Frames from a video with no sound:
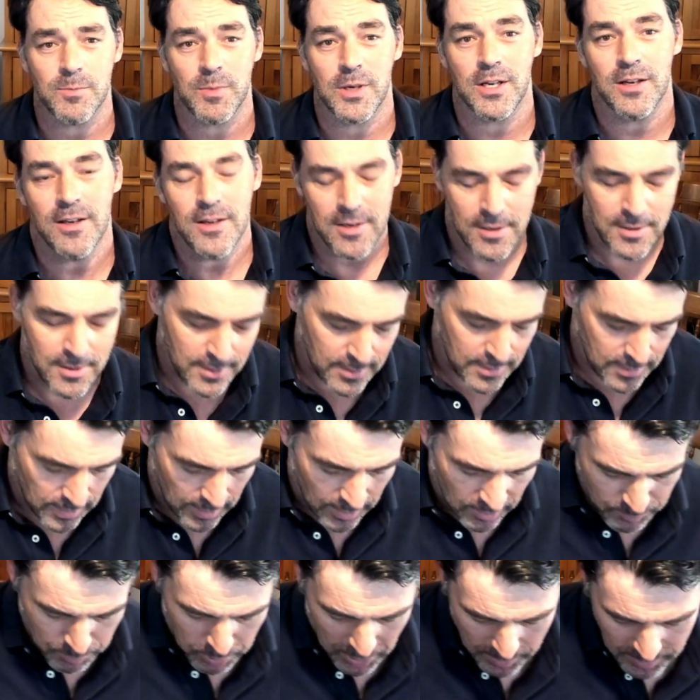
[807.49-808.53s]
But
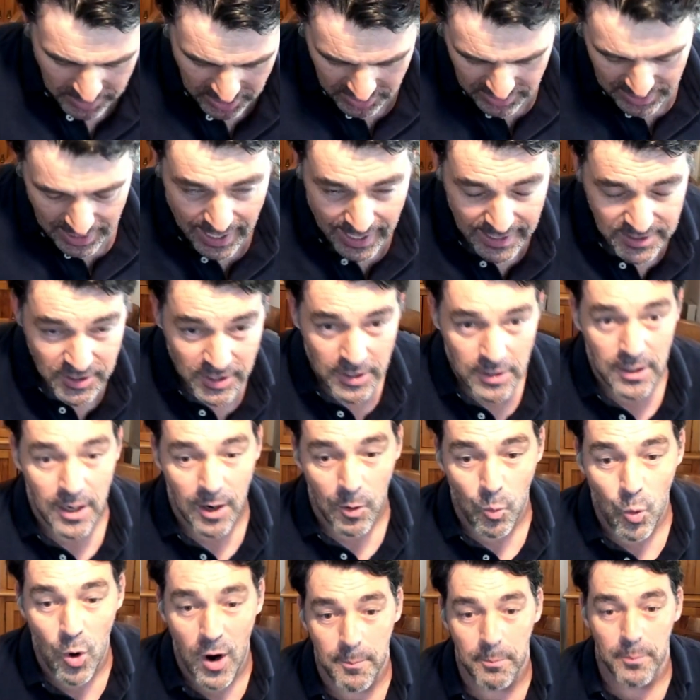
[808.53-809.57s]
I'd probably just ask,
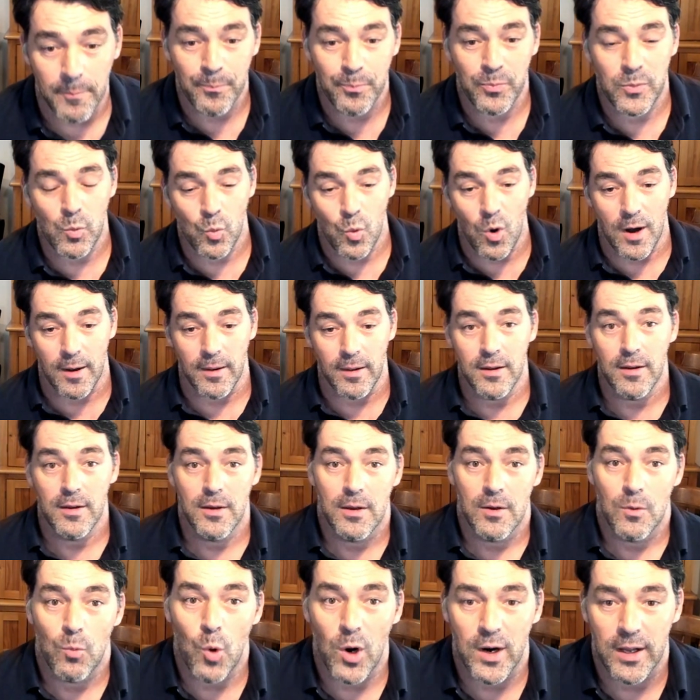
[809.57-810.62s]
what
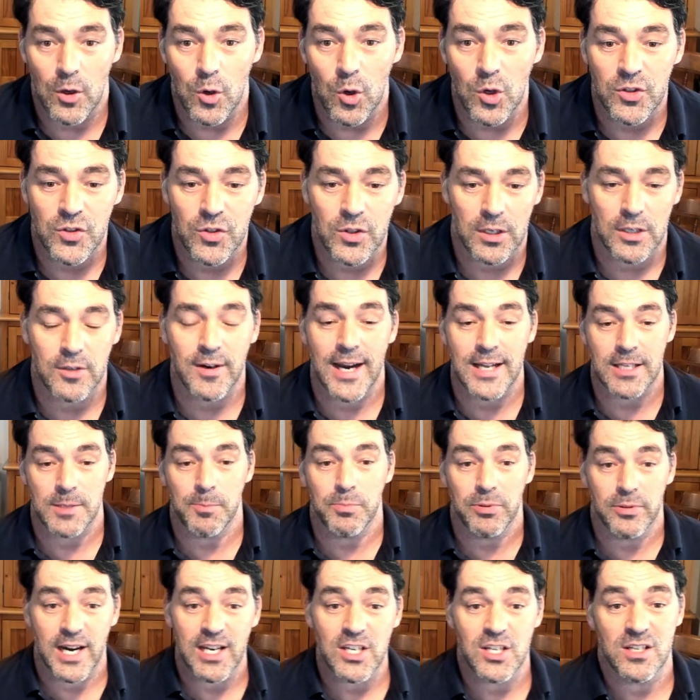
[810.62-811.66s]
are your sort of greatest
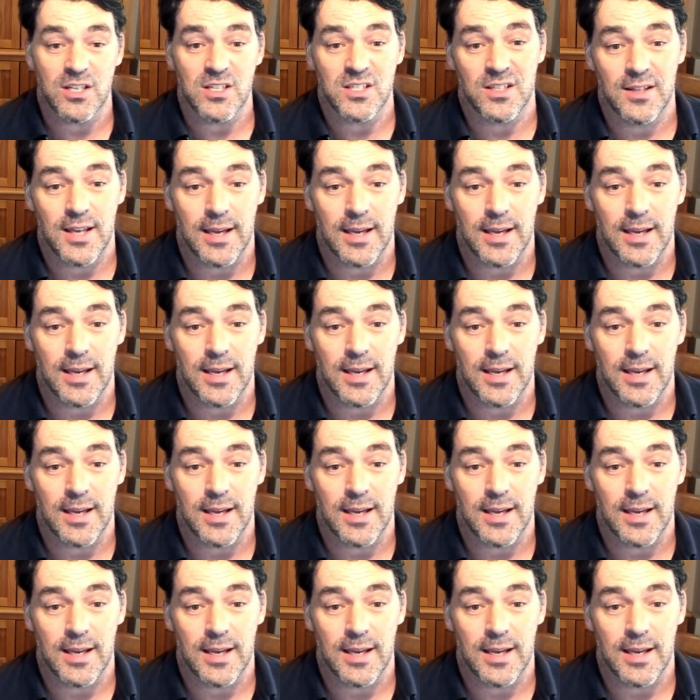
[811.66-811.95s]
pressures,